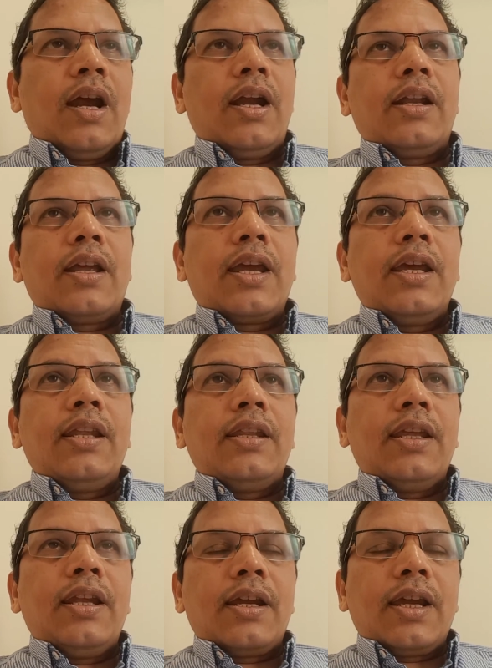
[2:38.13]
and
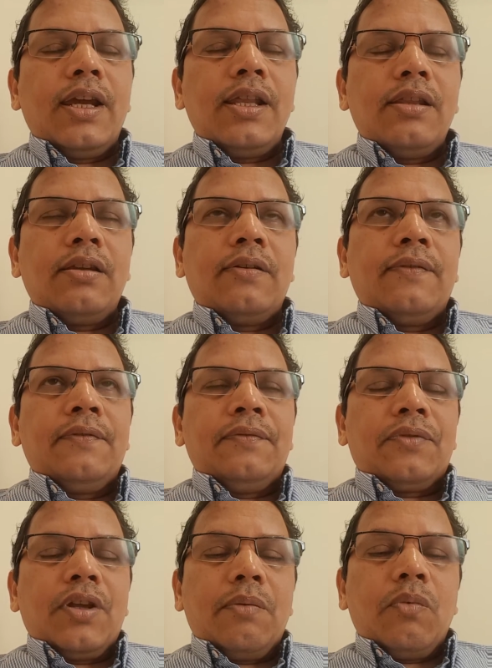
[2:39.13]
then again
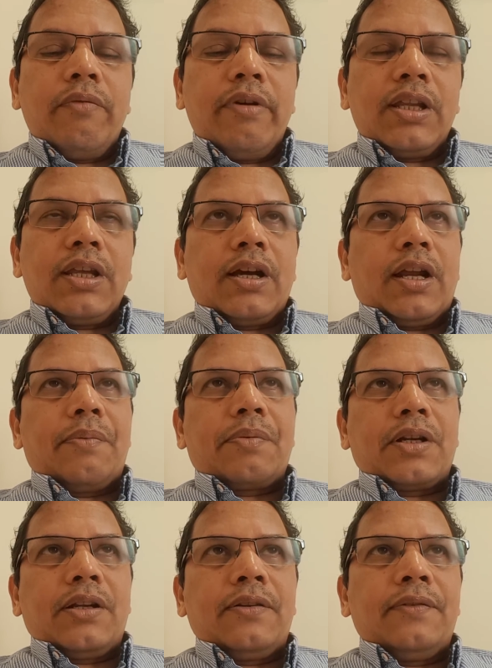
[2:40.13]
removing the
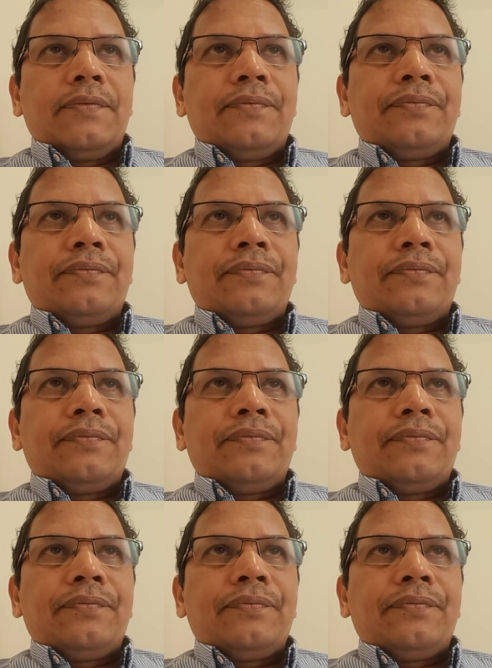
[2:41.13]
corruption.